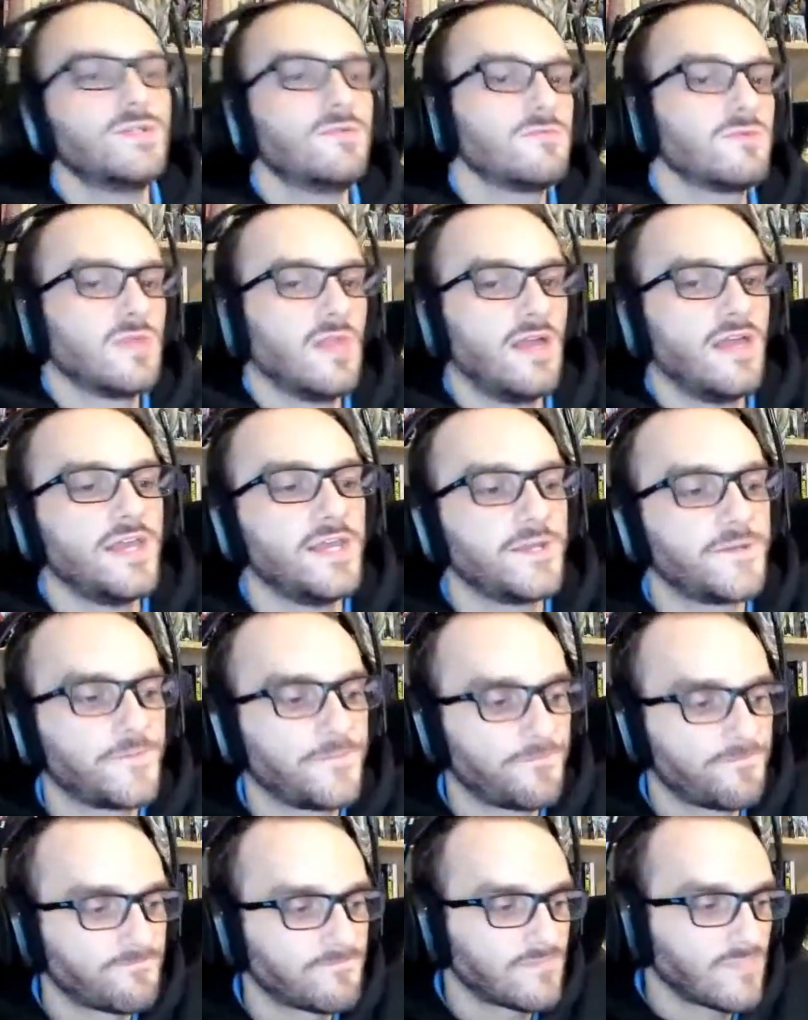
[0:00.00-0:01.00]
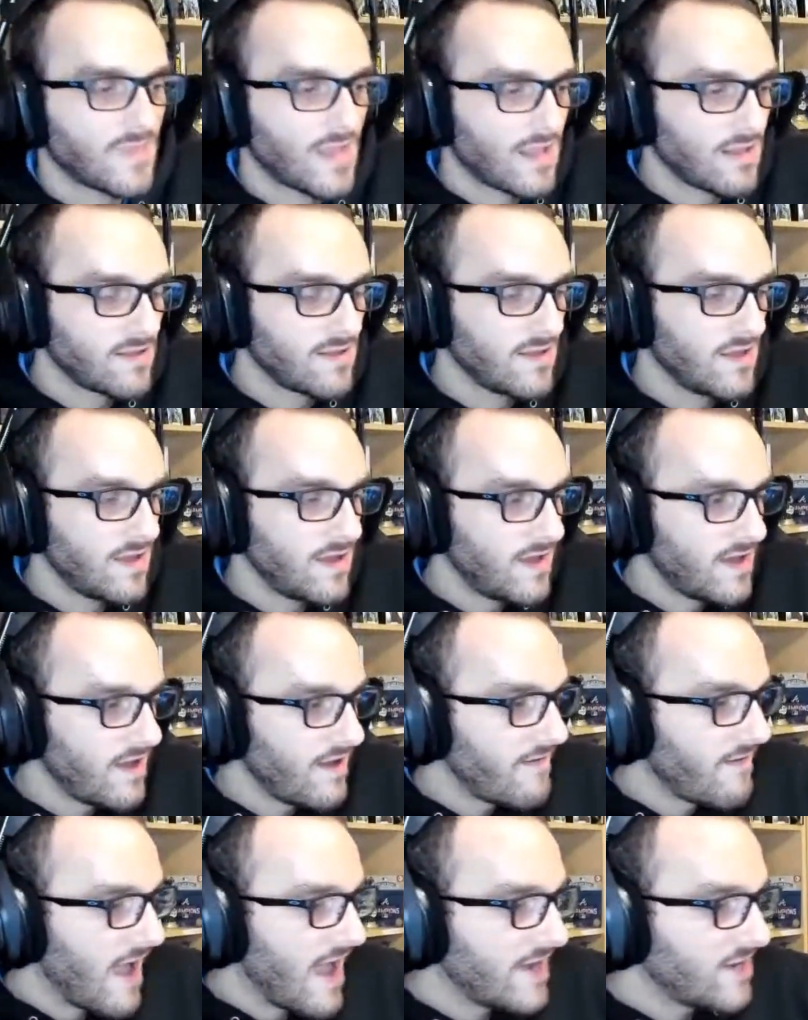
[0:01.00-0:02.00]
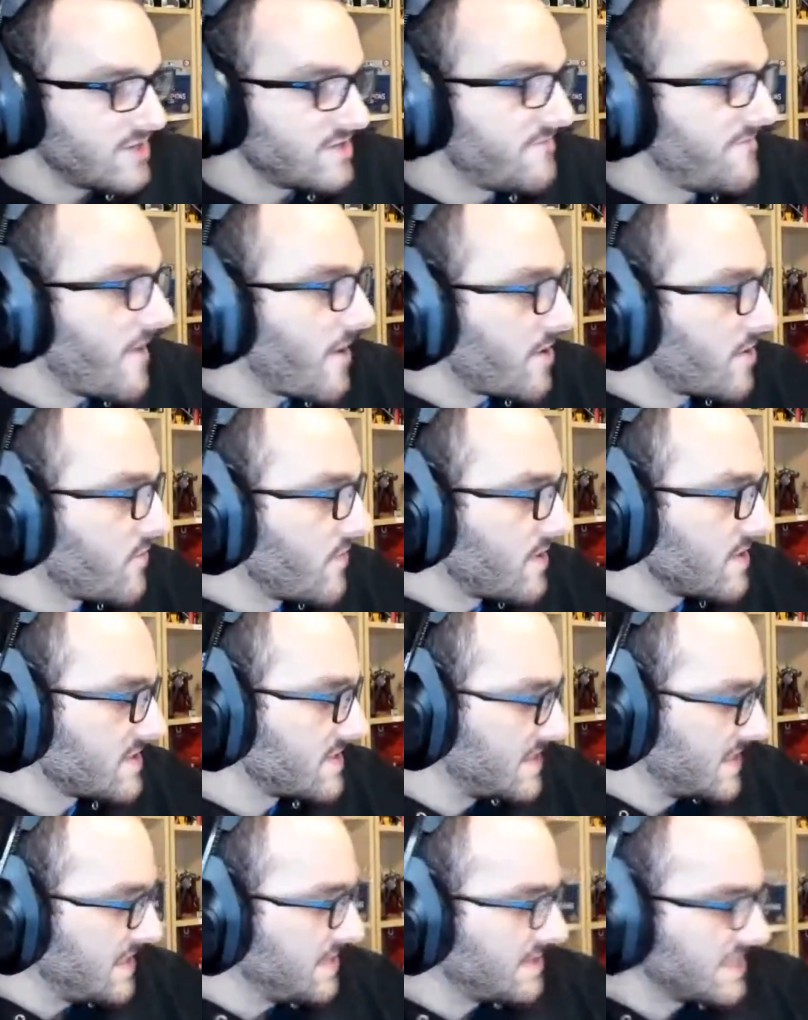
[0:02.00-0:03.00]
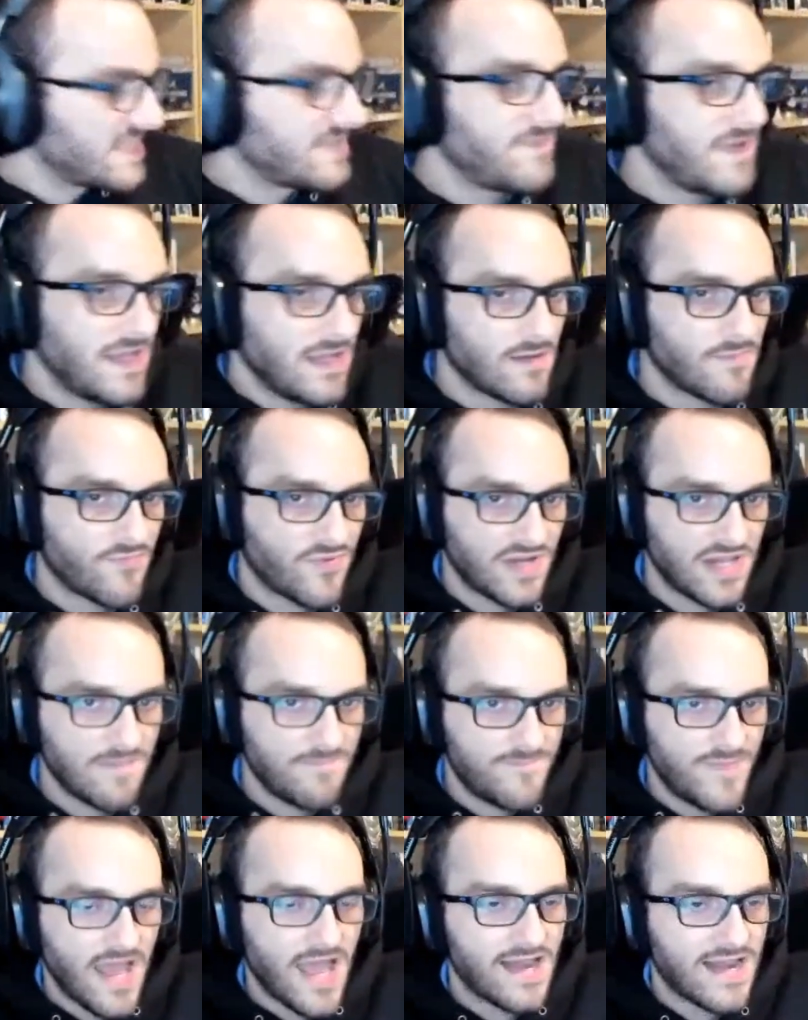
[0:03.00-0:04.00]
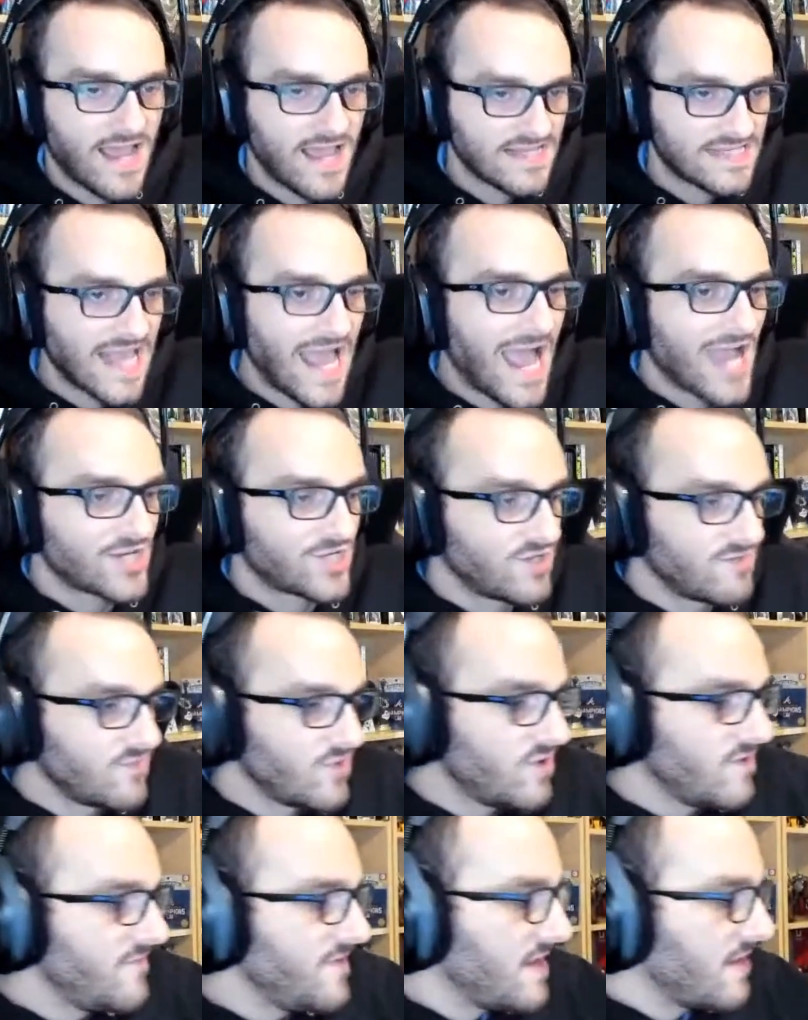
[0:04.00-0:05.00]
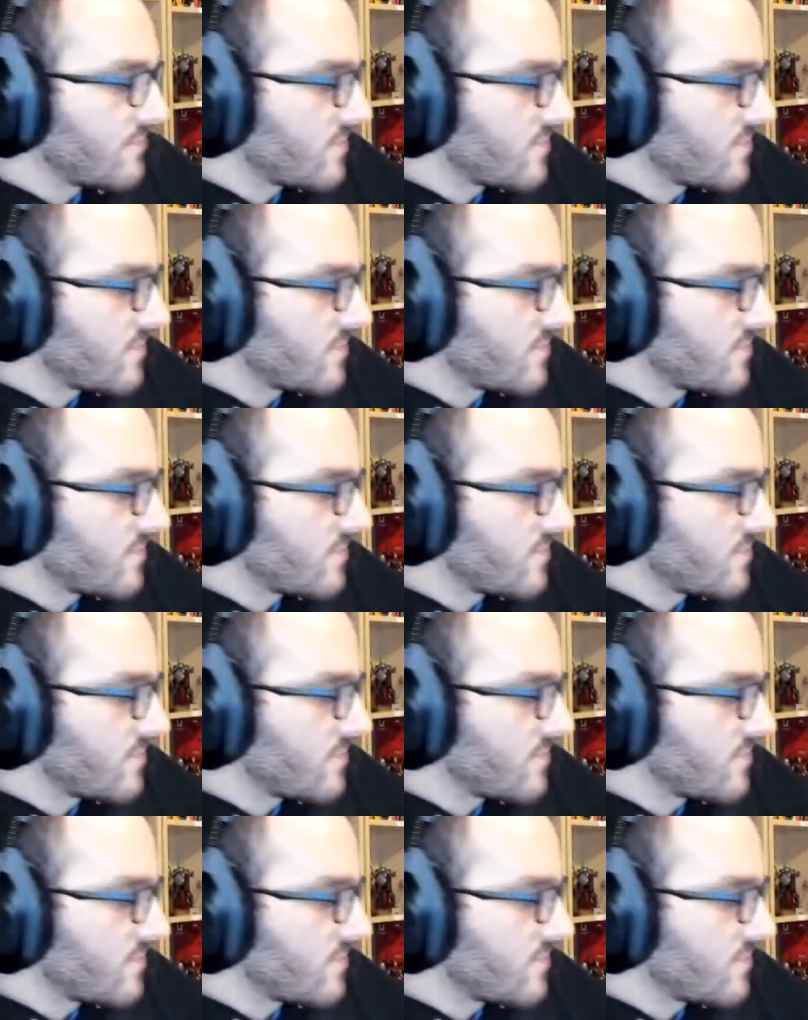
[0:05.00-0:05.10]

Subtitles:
like, I could very well see this being a pretty badass action movie,